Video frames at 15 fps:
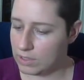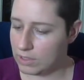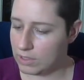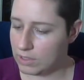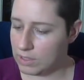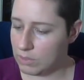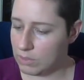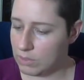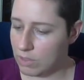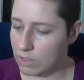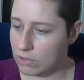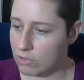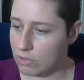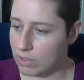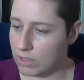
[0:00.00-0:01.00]
So you can see we're
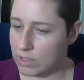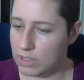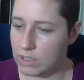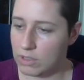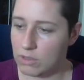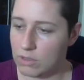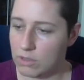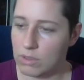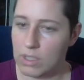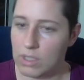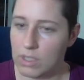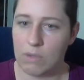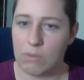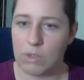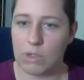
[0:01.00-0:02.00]
on drawing 2.
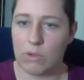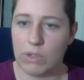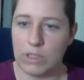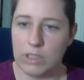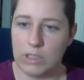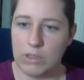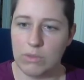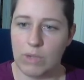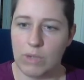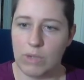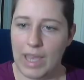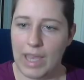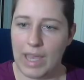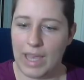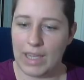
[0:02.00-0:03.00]
We're going to
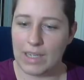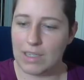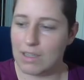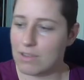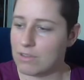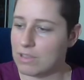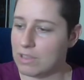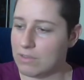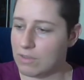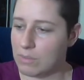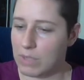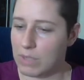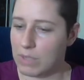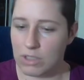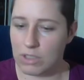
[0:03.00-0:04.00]
add another
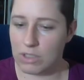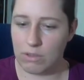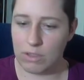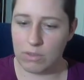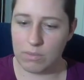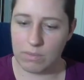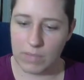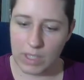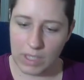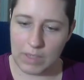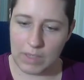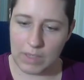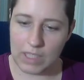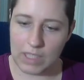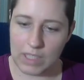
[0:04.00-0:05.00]
deformation group. I
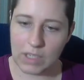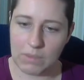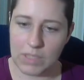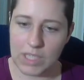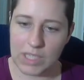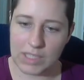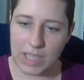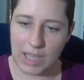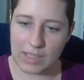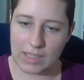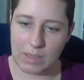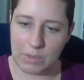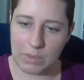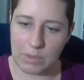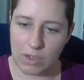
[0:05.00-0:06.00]
mean, this is going to be the
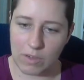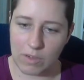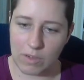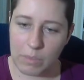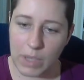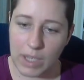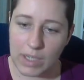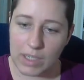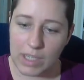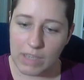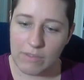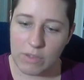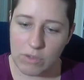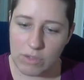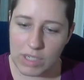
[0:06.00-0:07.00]
exact same curve, but
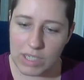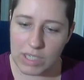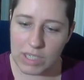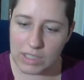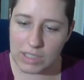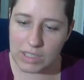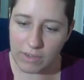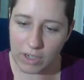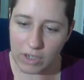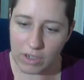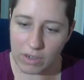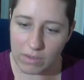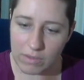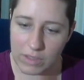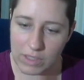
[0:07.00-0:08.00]
if you need different
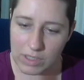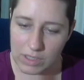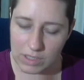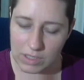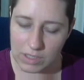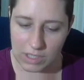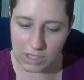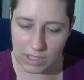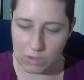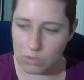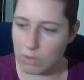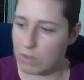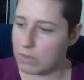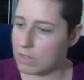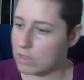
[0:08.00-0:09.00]
curves, this
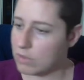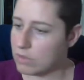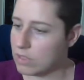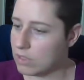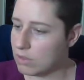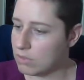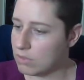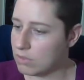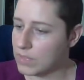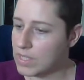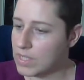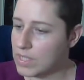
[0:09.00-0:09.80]
is what you would do.